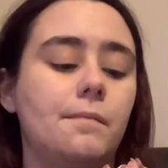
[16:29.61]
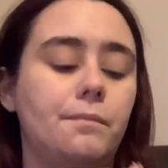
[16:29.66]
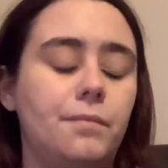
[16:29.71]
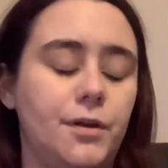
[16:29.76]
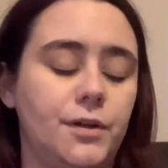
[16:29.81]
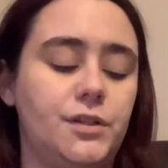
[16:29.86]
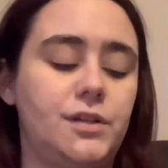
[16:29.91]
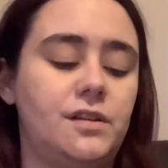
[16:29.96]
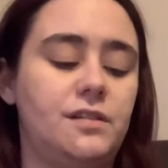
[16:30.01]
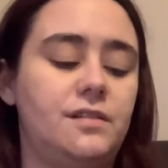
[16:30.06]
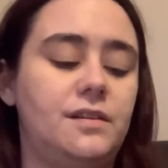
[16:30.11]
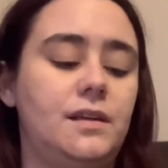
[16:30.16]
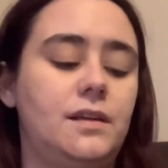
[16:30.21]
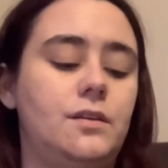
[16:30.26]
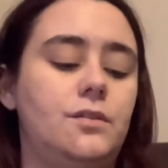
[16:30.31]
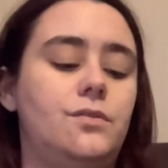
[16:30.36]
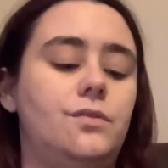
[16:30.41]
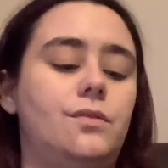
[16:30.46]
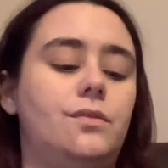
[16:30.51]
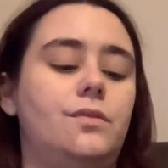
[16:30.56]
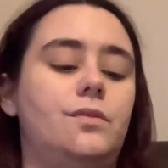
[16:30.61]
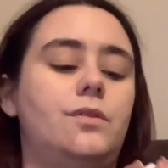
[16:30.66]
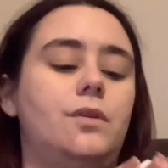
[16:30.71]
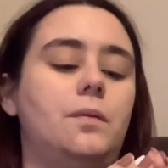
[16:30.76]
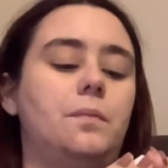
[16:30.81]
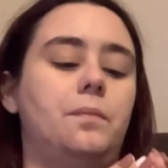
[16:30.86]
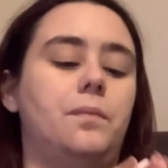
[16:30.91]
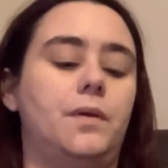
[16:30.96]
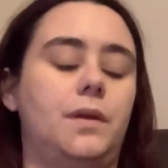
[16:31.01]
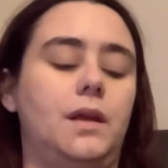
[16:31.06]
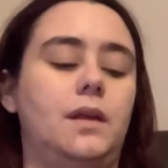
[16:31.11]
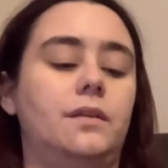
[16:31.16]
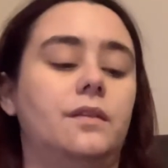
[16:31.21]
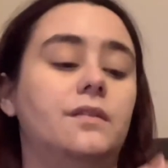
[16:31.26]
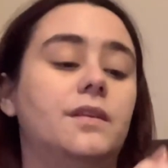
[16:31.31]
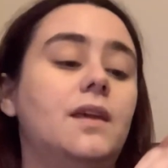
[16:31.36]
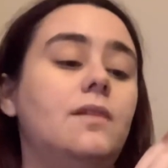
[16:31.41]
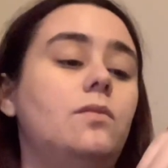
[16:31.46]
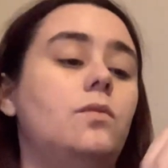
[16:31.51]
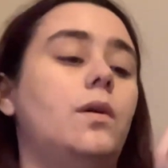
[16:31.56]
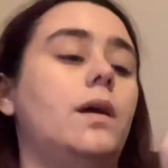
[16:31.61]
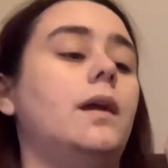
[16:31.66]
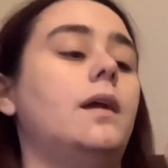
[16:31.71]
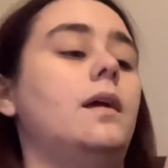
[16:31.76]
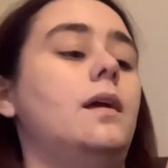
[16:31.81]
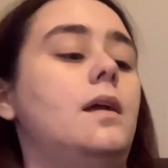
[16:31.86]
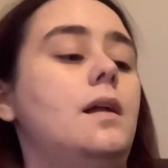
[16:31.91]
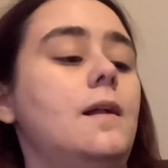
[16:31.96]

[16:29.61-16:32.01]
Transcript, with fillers: purchased it to put it in this giveaway.